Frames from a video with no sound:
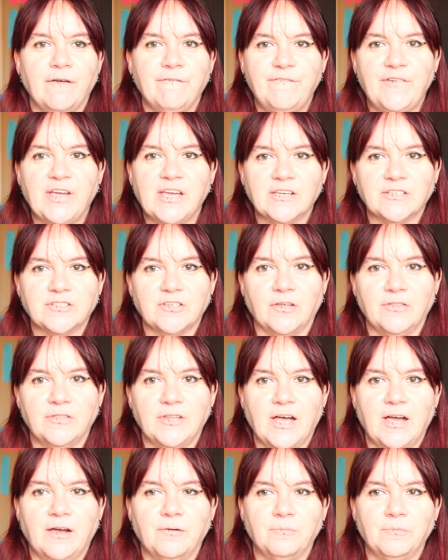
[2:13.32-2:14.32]
figures
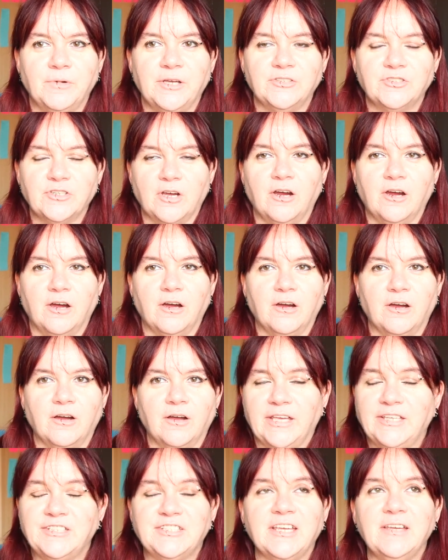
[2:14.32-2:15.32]
on that which
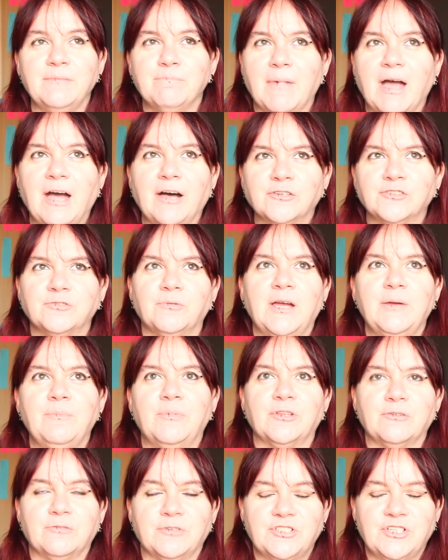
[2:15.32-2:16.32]
are, they seem miles away
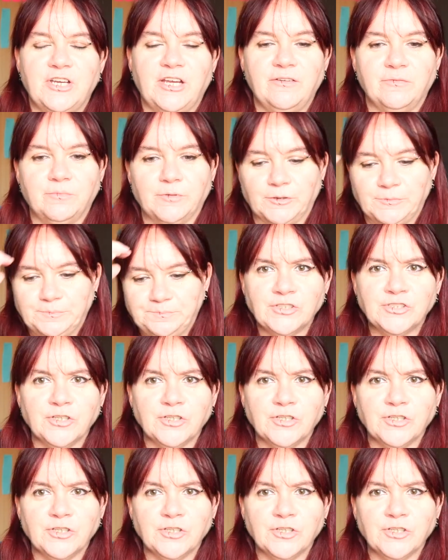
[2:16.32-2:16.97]
but they're achievable.